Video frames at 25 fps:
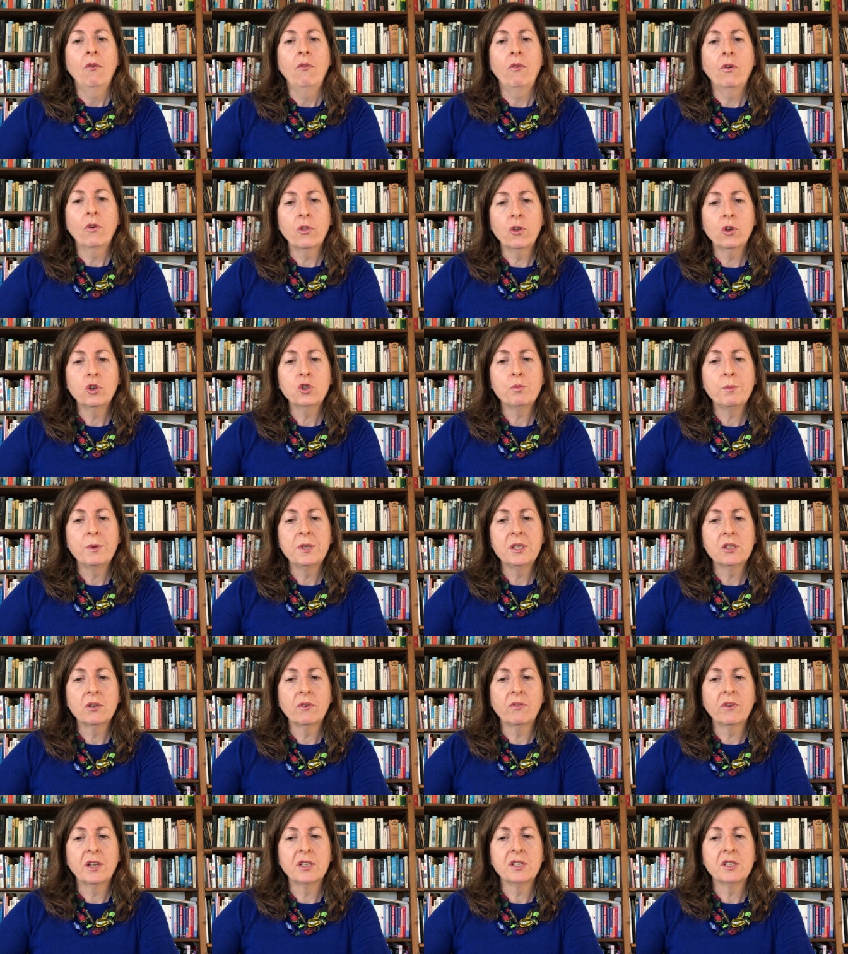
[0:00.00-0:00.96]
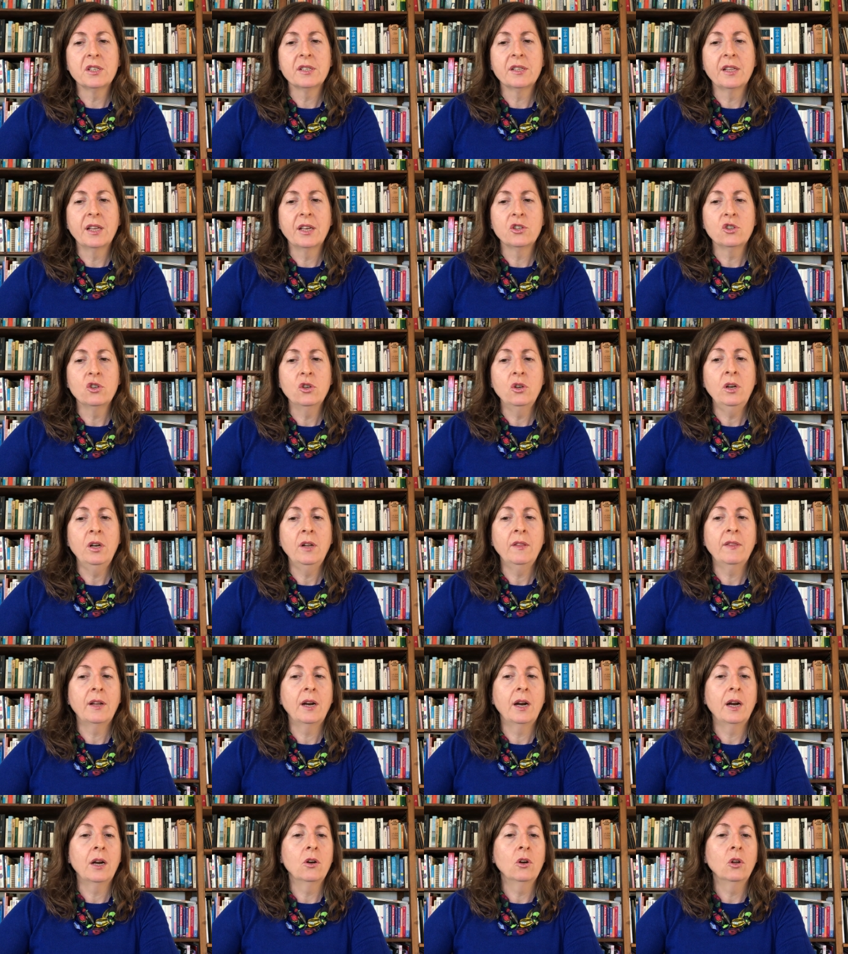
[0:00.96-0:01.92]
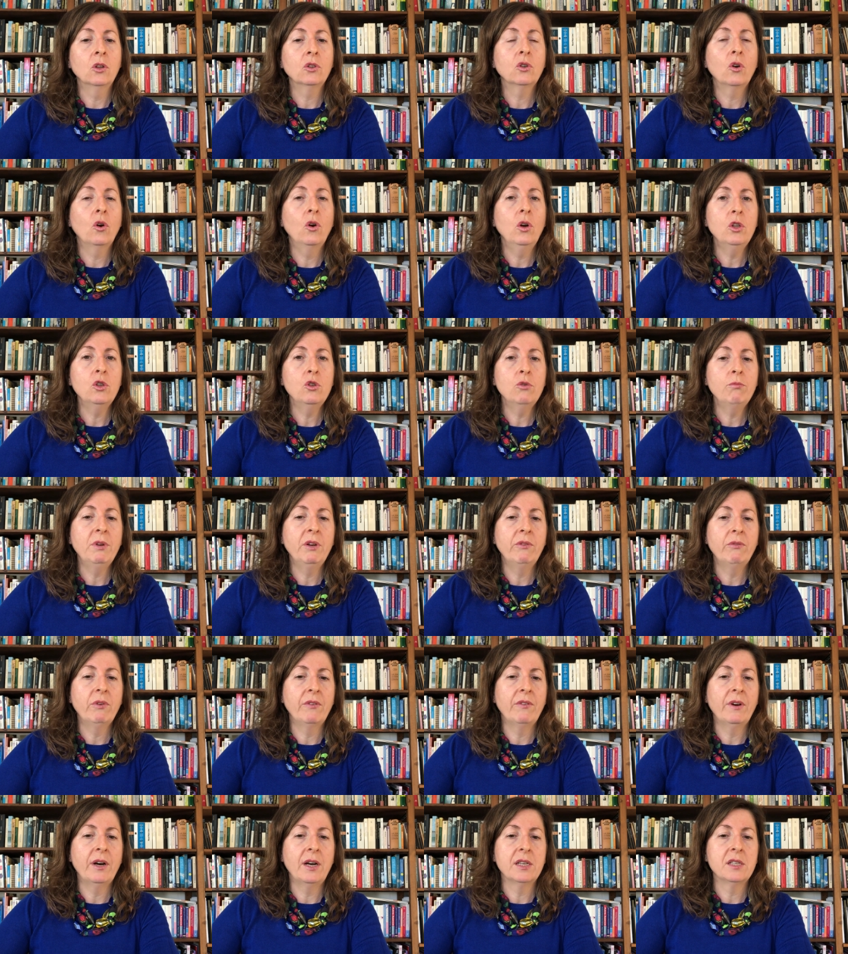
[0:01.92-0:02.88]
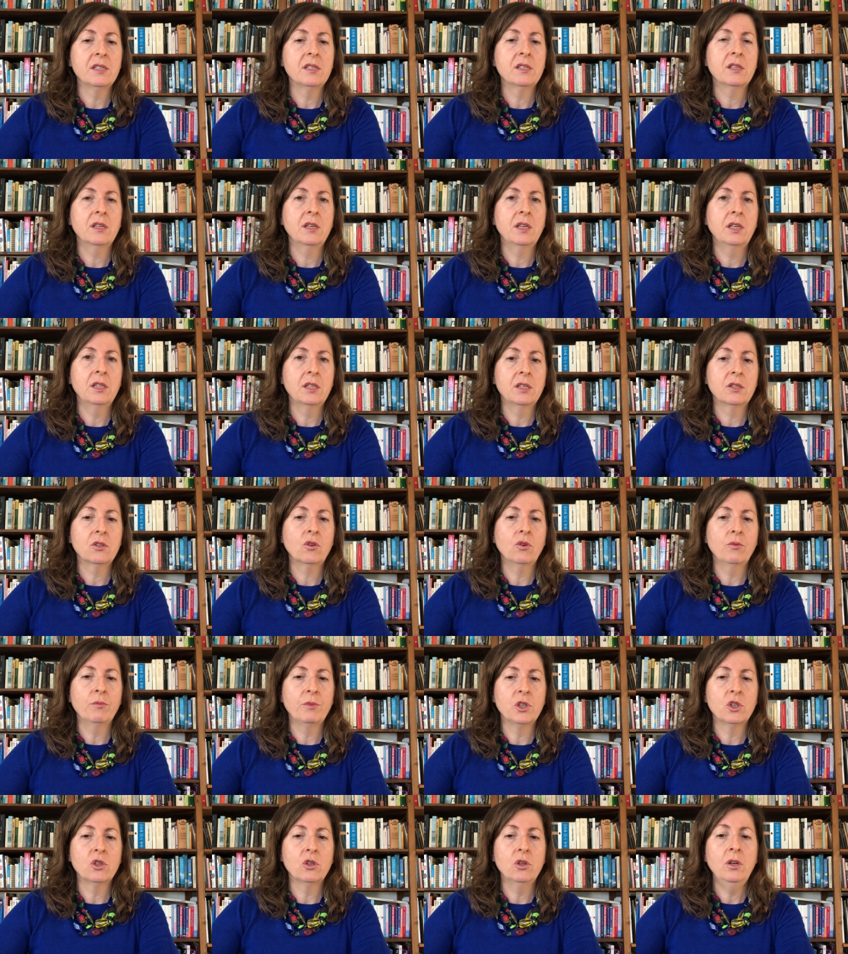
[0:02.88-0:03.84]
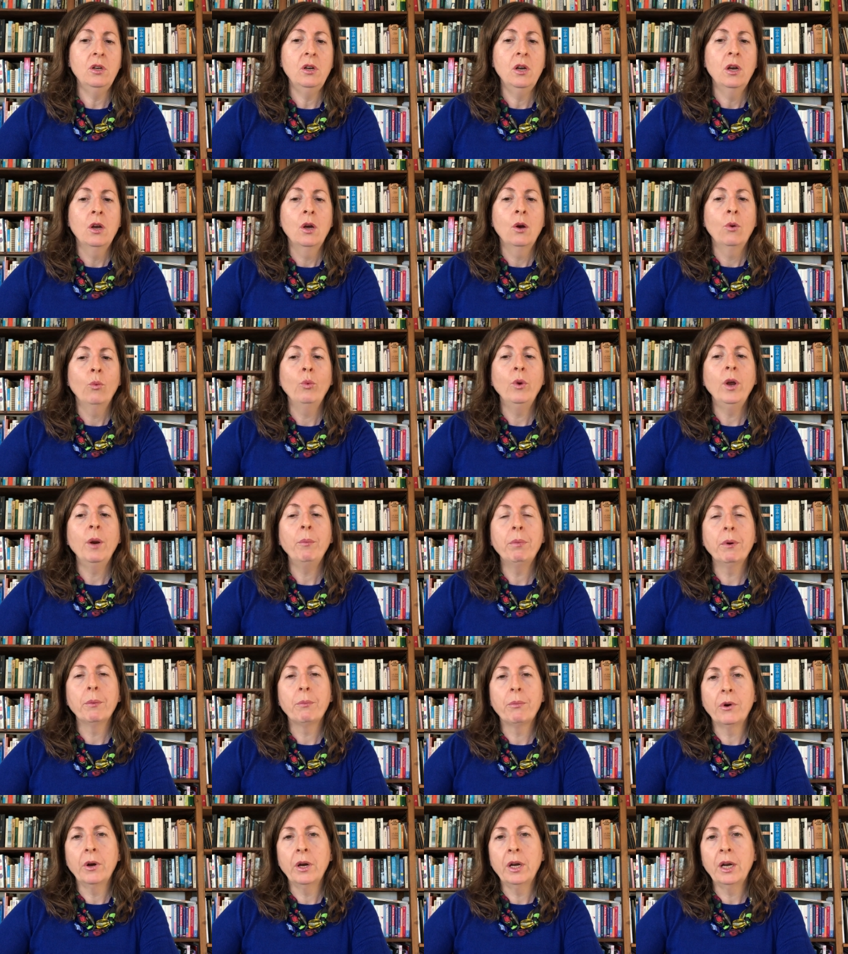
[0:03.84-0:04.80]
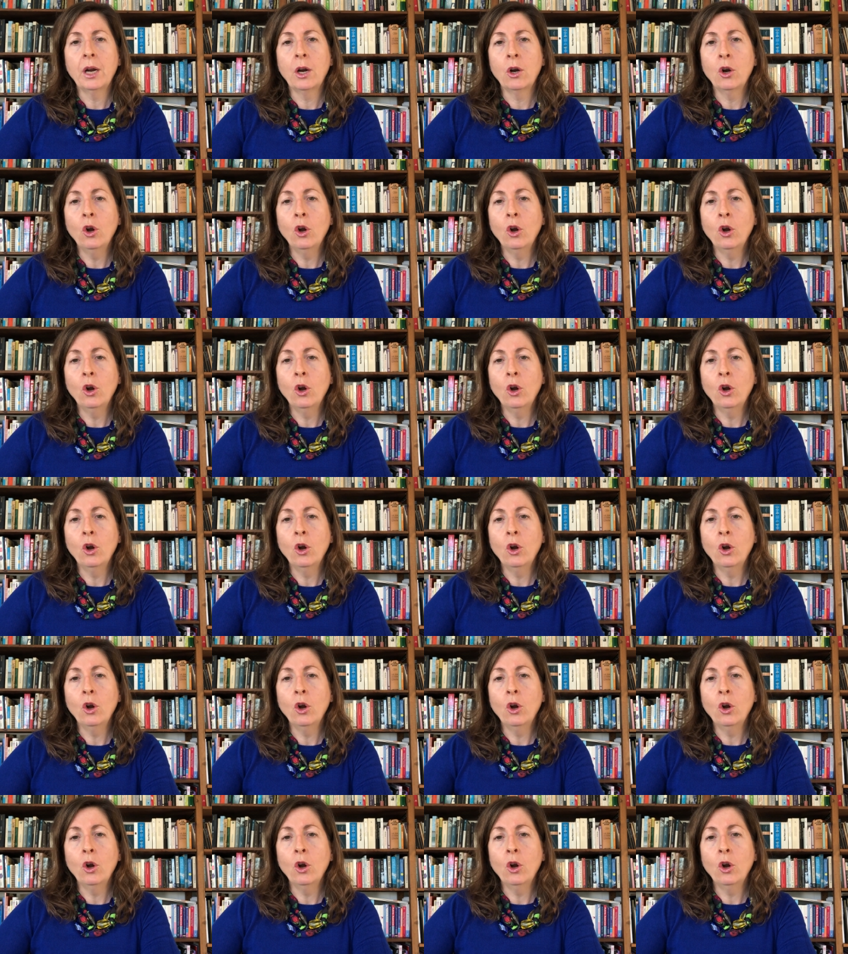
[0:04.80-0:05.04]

For those pieces of legislation that are not going to be revised in this Commission, we are preparing an